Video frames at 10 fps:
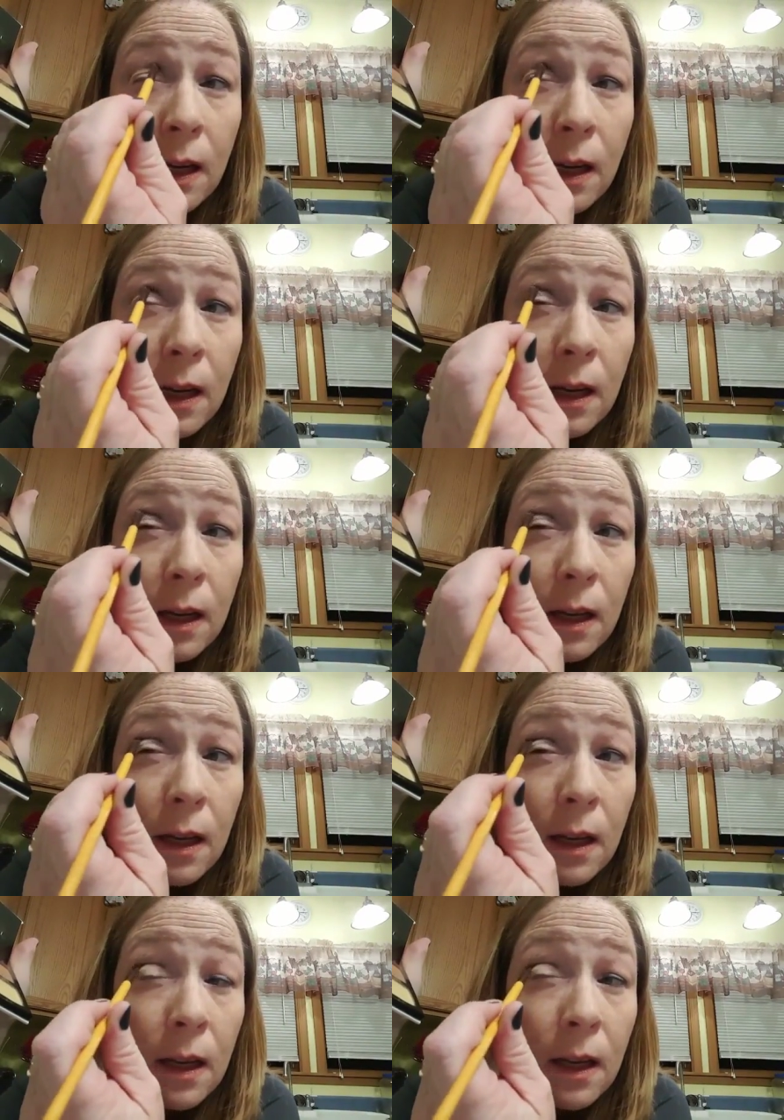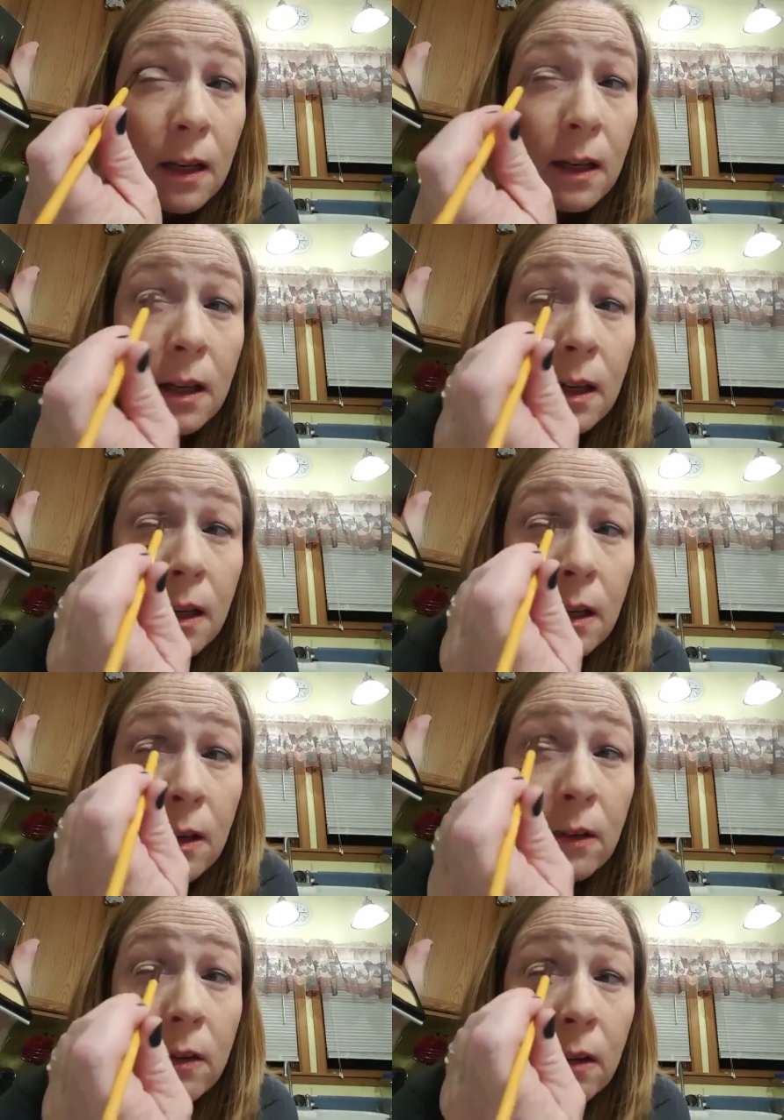And
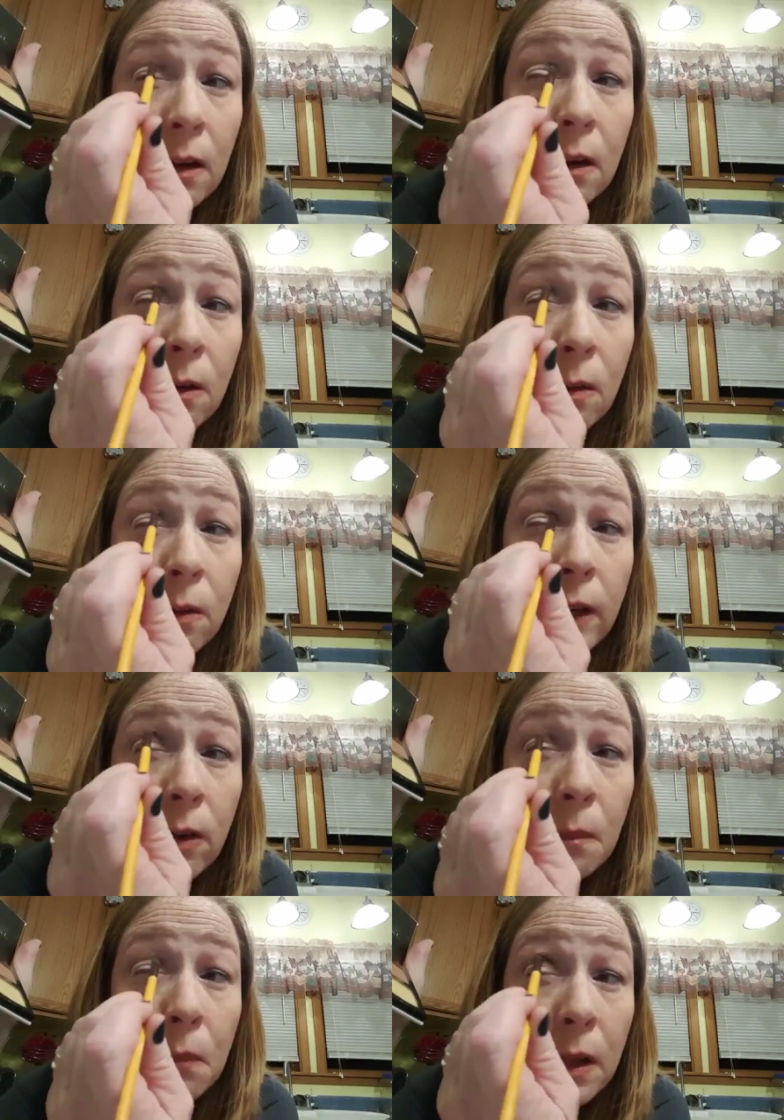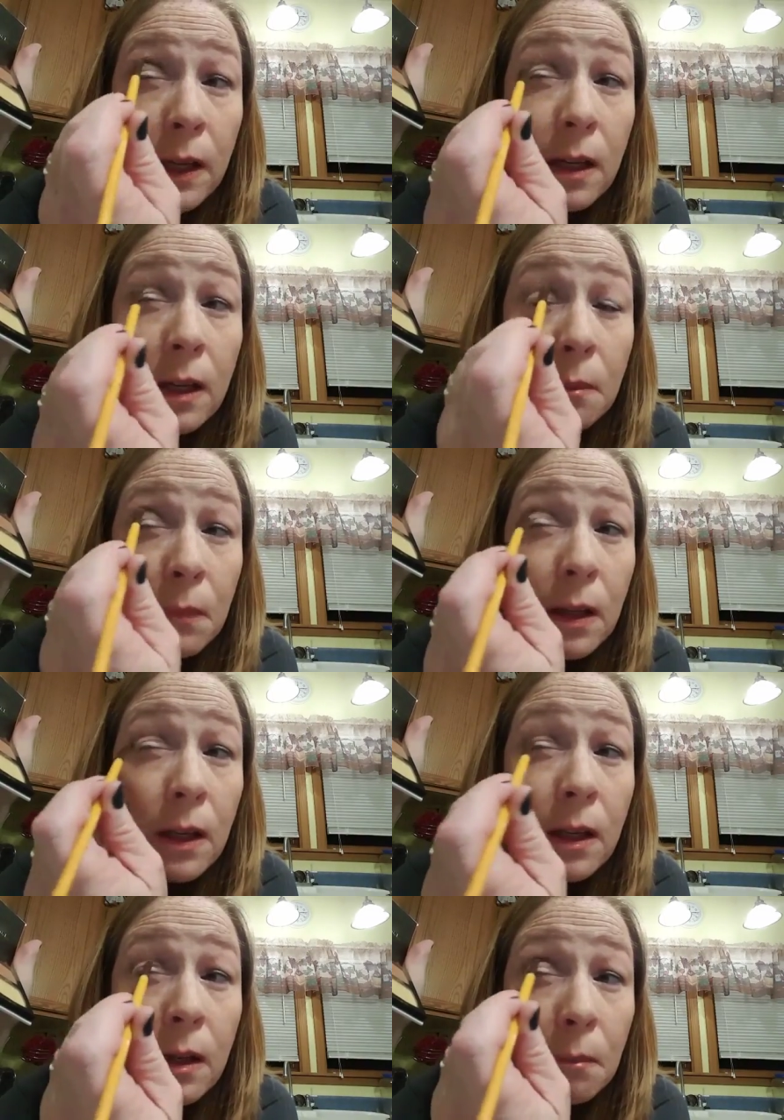just go, and you can blend and
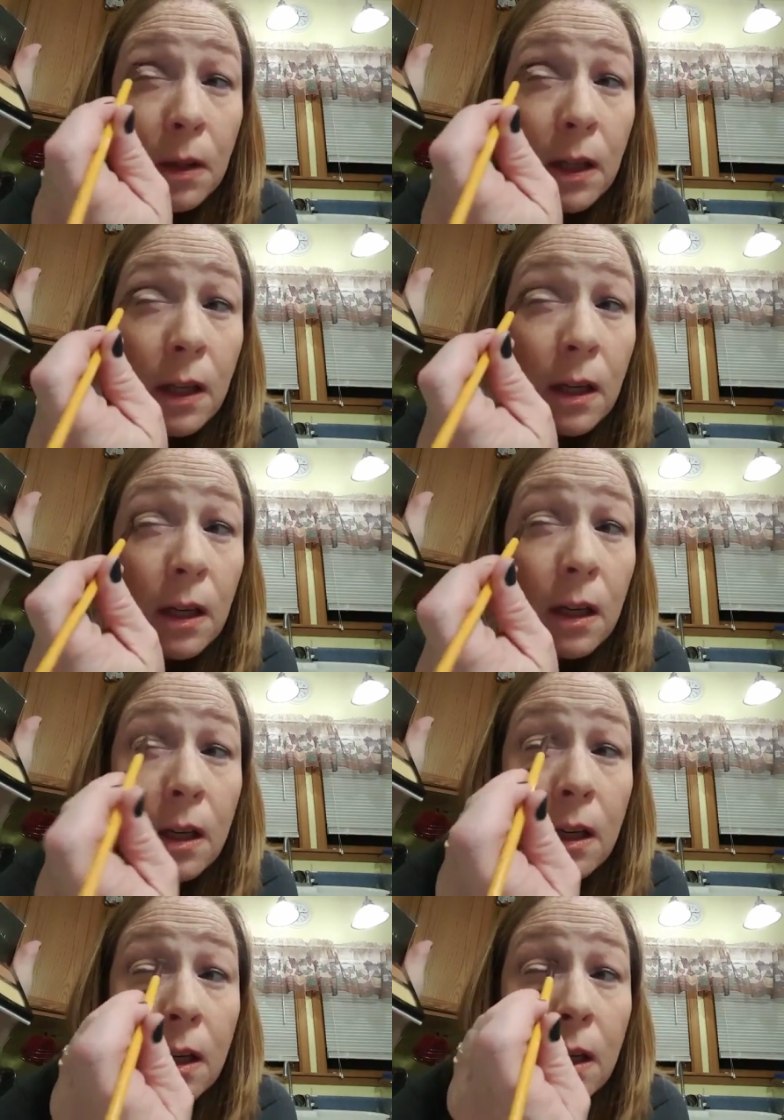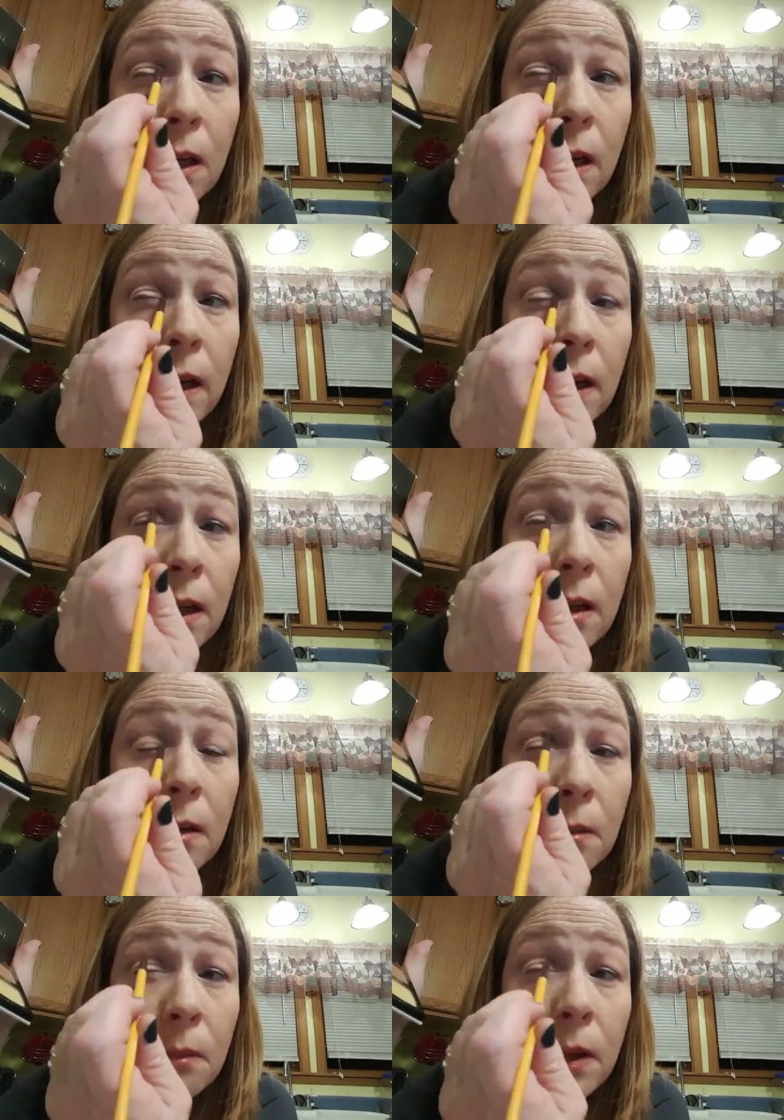blend and blend.
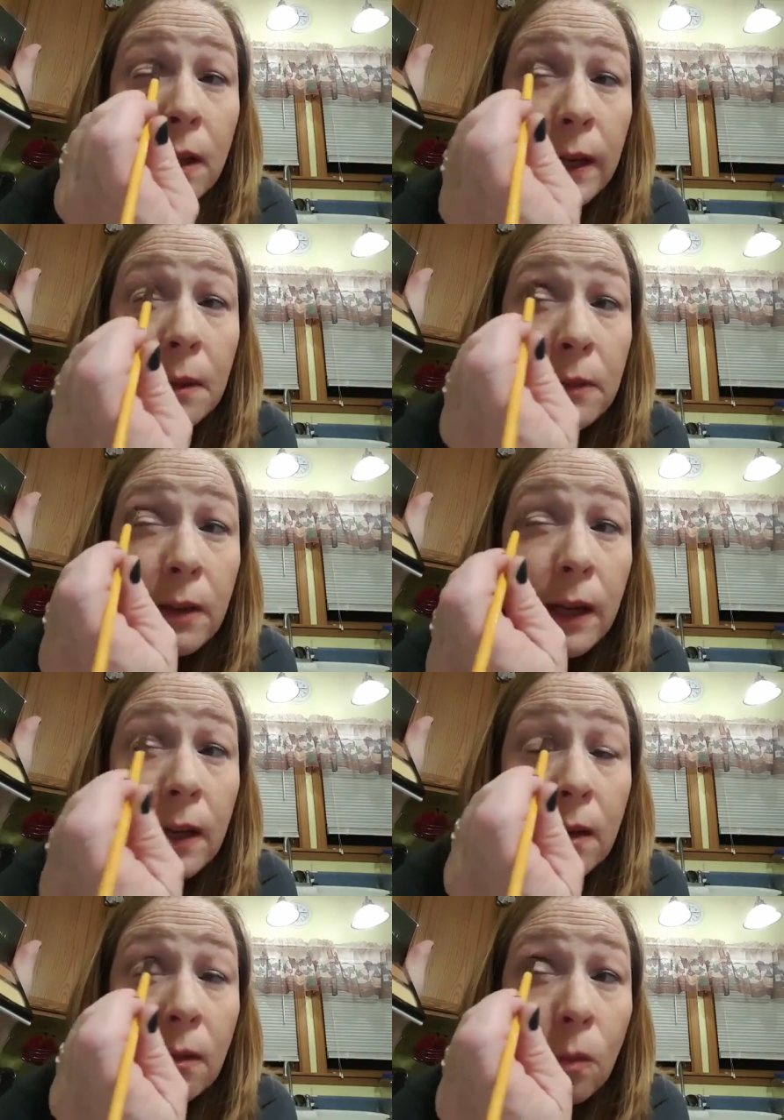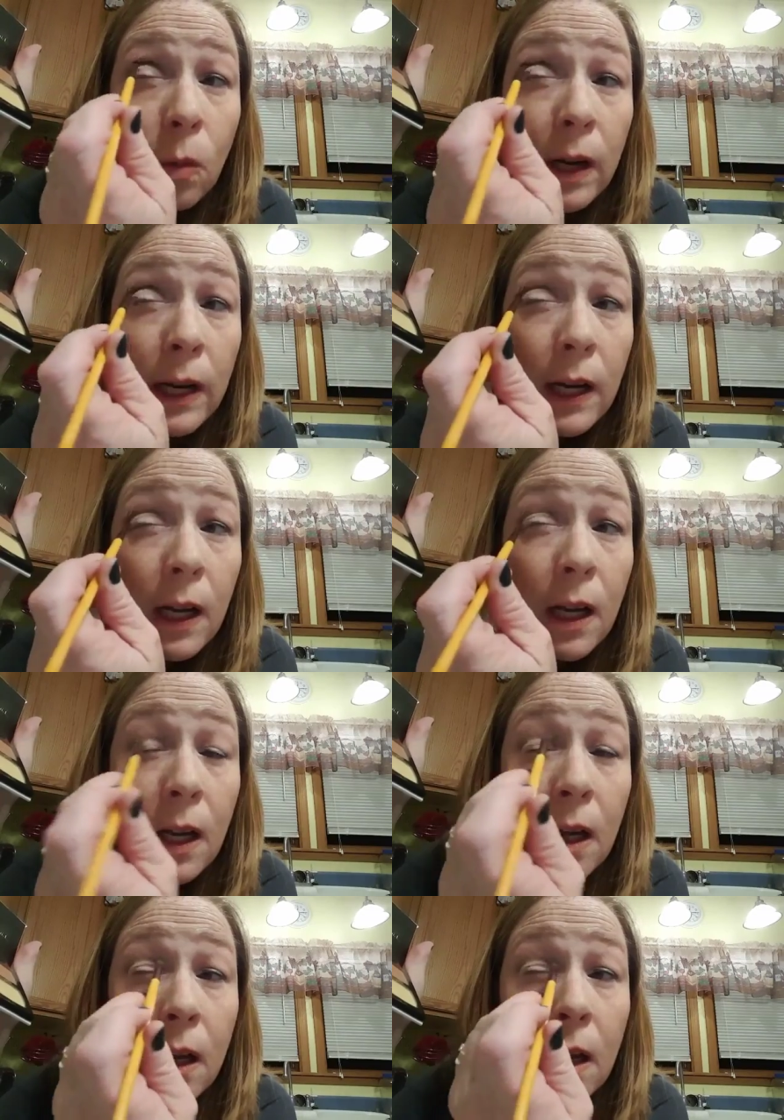But like I'm saying, one,
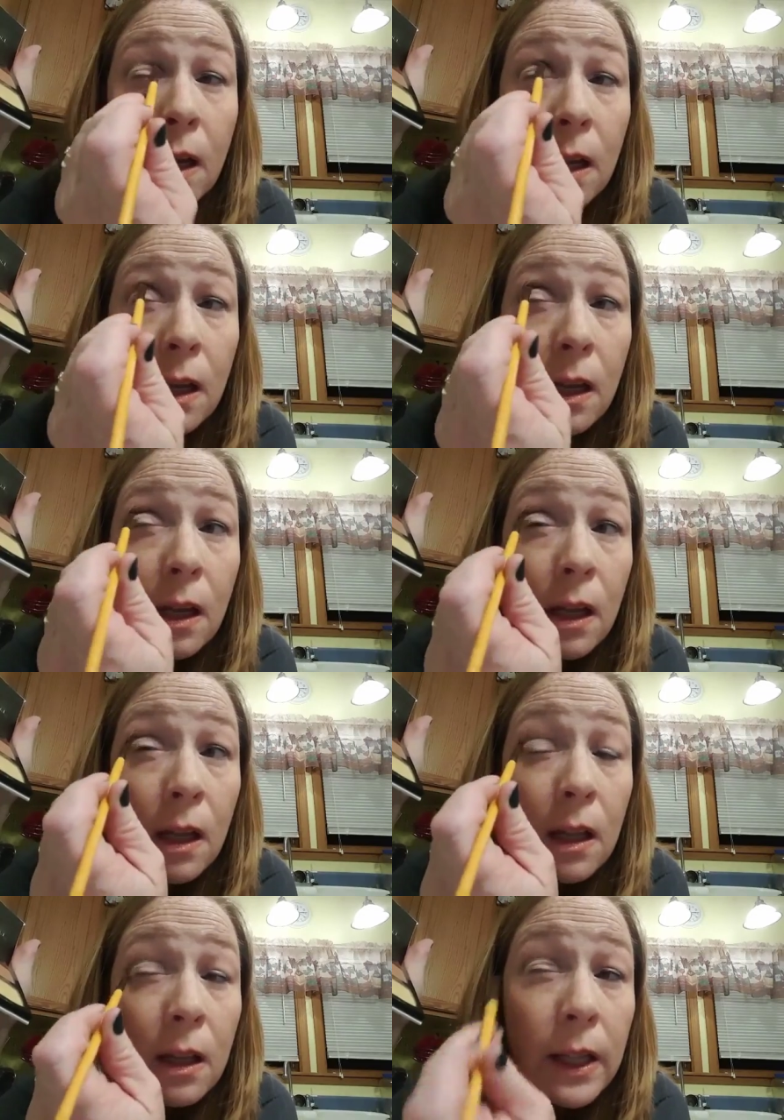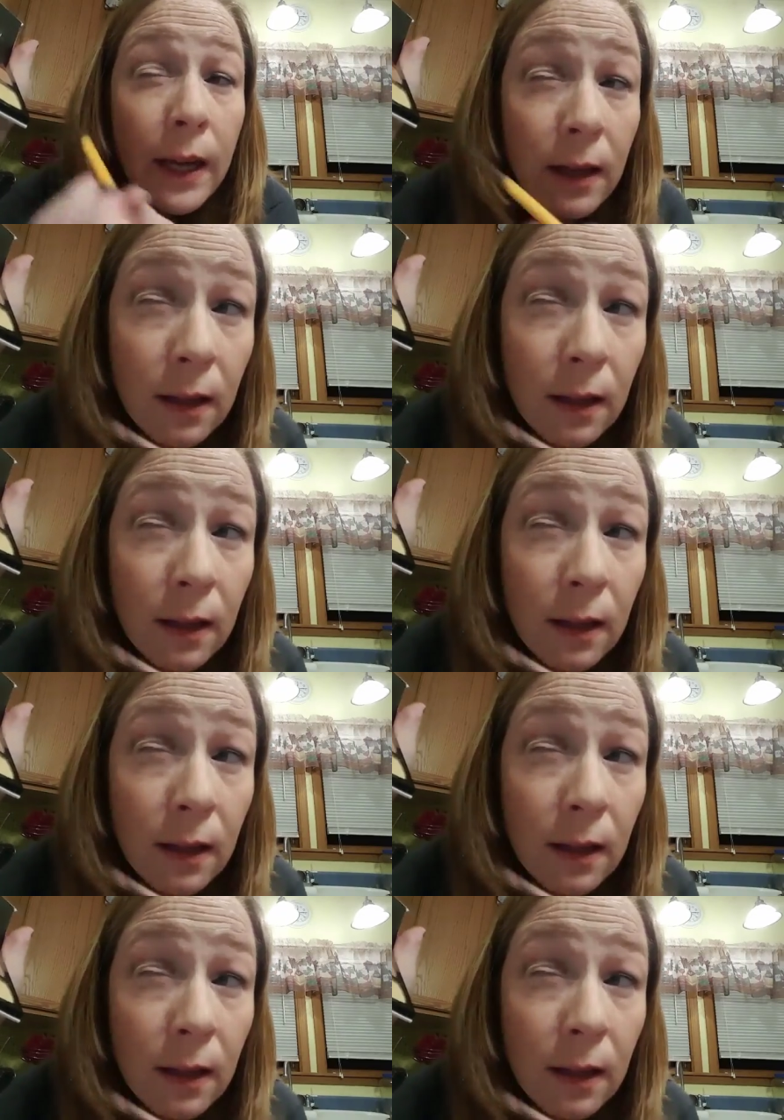look at that.